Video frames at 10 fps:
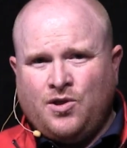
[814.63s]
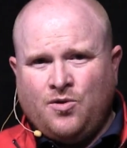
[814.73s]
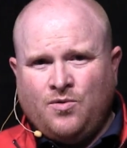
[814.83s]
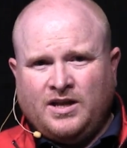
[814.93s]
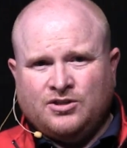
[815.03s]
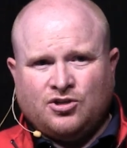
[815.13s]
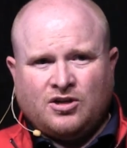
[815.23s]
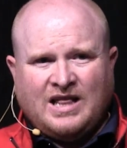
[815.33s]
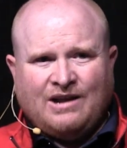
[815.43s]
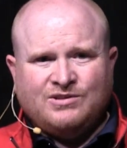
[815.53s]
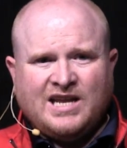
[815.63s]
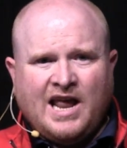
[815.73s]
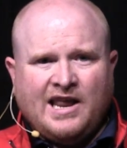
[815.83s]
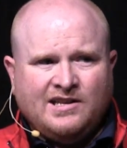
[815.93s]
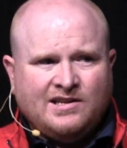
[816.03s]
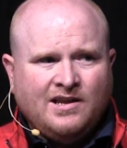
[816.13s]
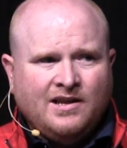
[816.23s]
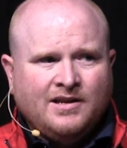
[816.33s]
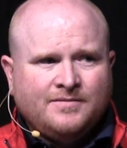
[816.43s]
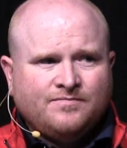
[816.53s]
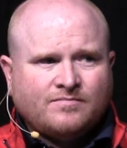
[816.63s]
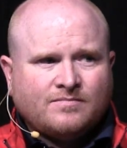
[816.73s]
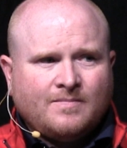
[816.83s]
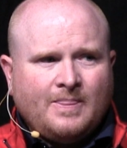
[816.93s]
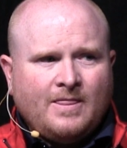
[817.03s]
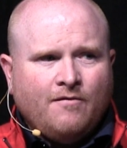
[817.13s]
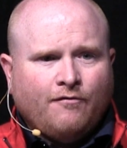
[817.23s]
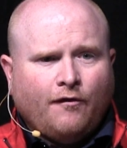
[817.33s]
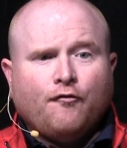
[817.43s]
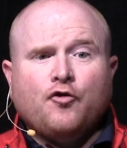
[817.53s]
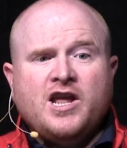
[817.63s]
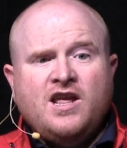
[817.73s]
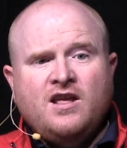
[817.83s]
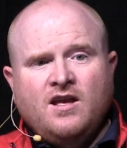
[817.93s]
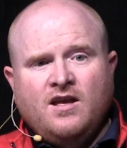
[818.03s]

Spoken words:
you against your cloud tenant for free.